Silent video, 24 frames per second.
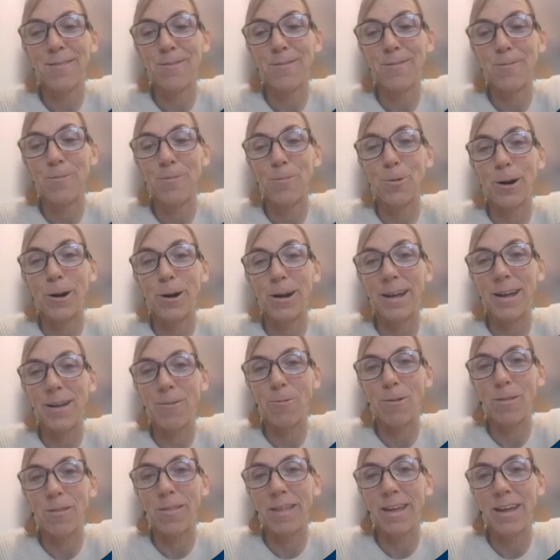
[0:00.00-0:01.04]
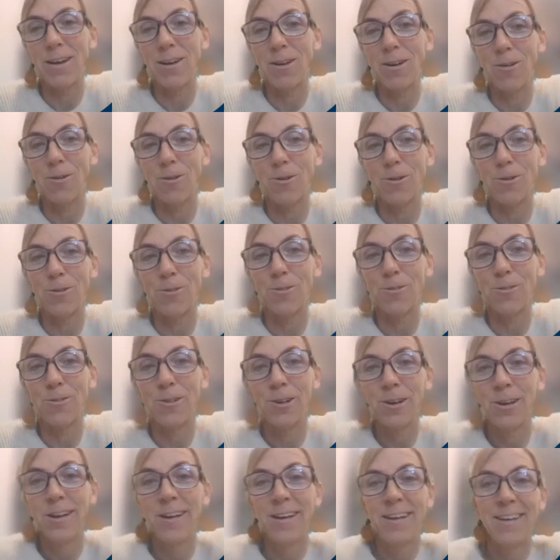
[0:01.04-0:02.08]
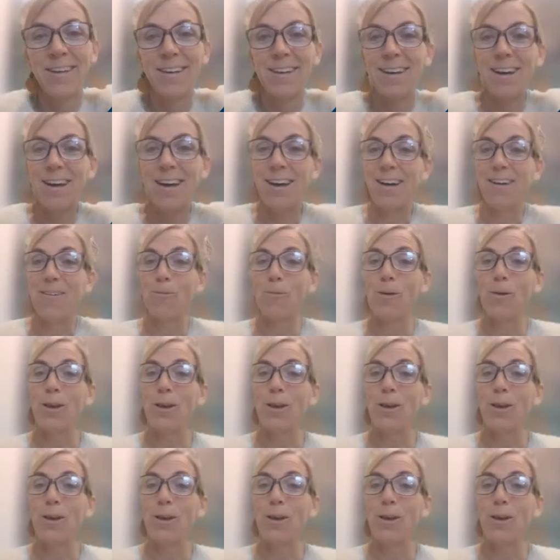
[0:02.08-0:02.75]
working with landowners. We